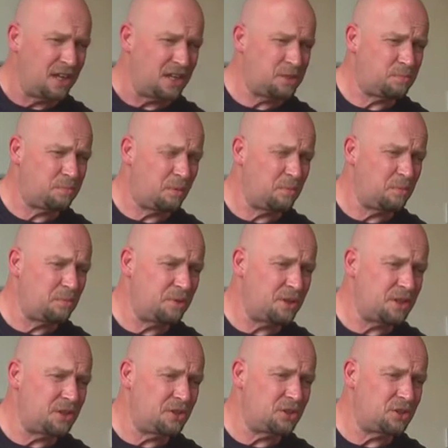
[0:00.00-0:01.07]
is
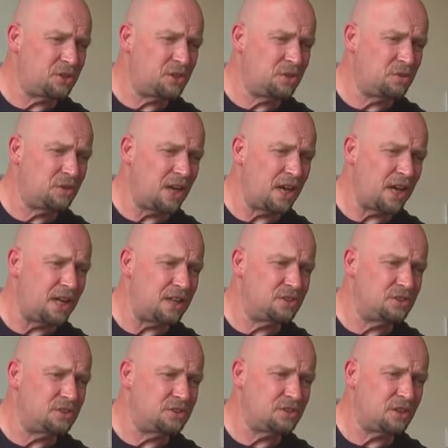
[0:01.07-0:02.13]
probably the tuner
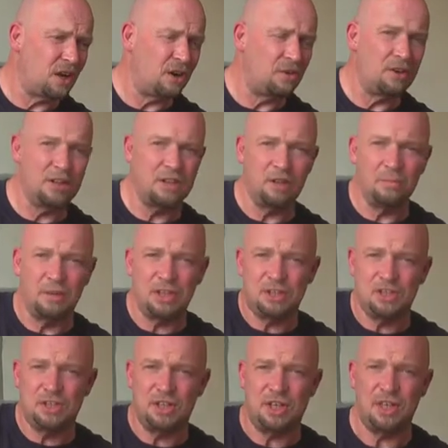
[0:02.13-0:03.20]
heads are a little
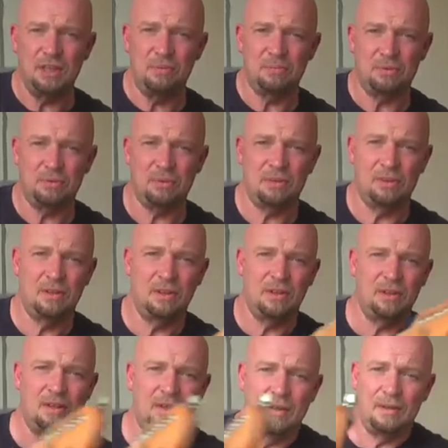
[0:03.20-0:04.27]
bit cheap,
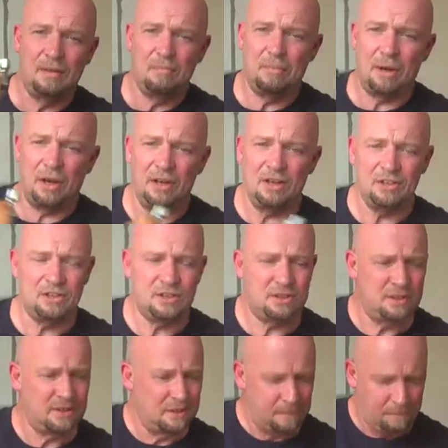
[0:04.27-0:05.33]
but